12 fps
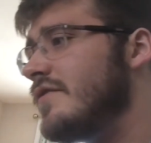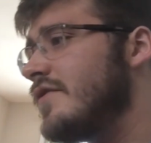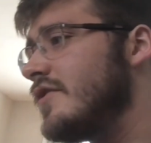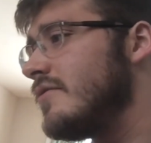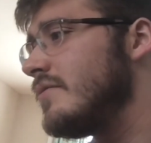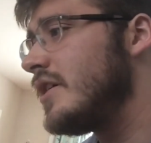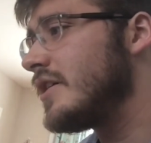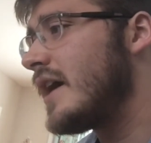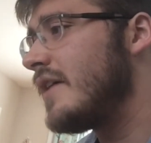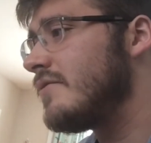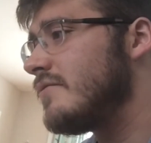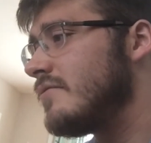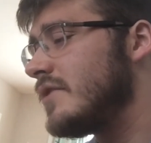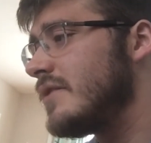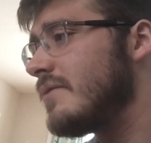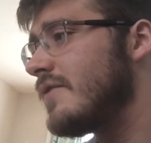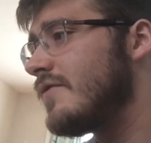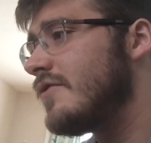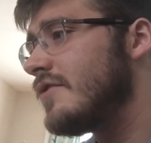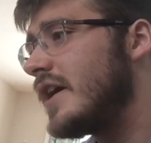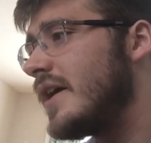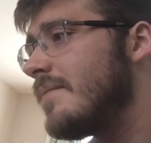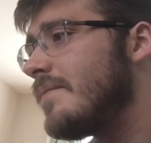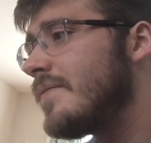film, like when they went through
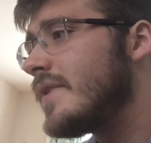that.